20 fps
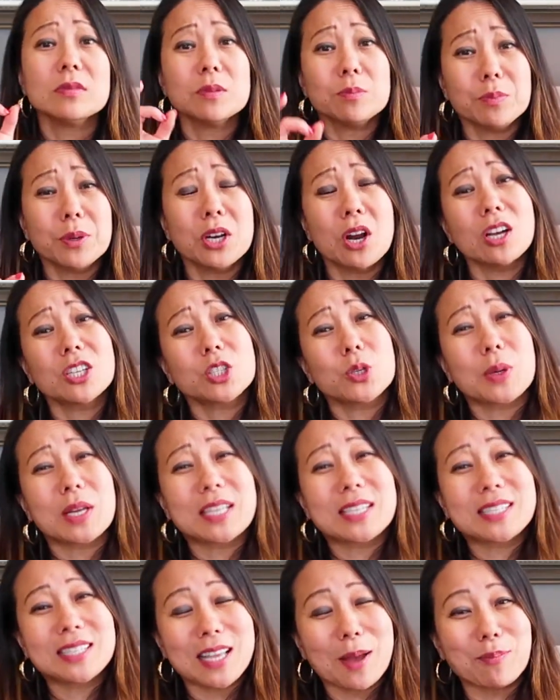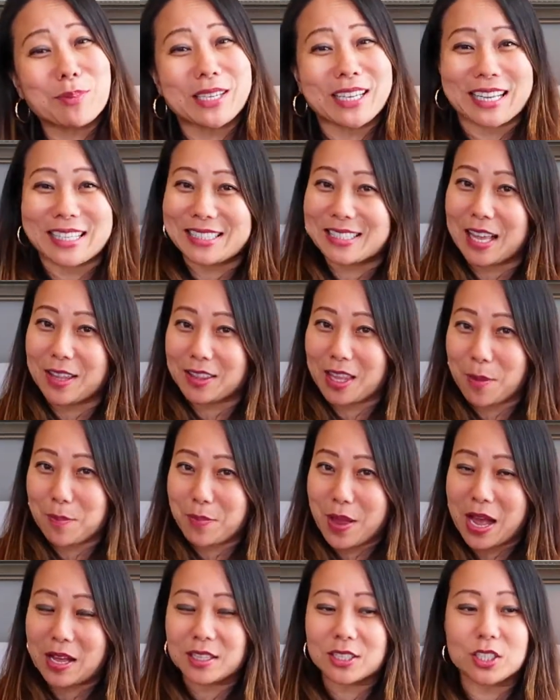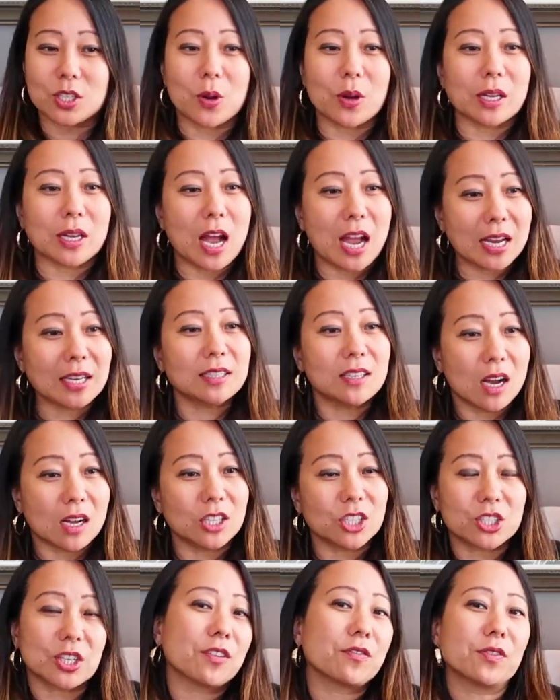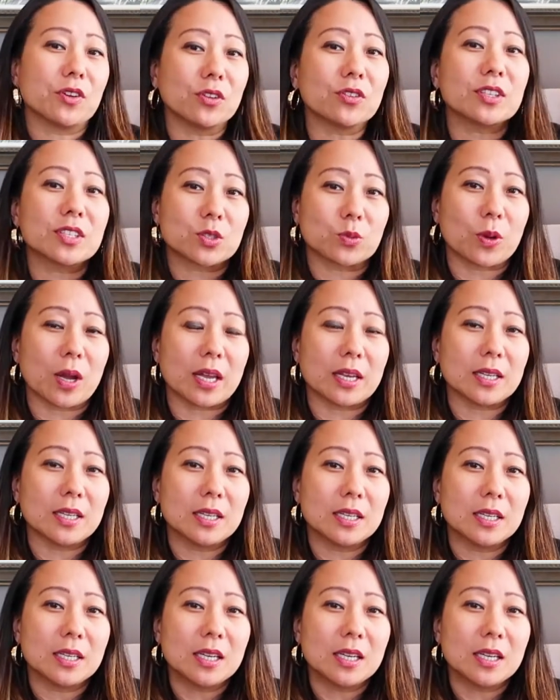but also accepting it. It's that balance going, I acknowledge I feel this way.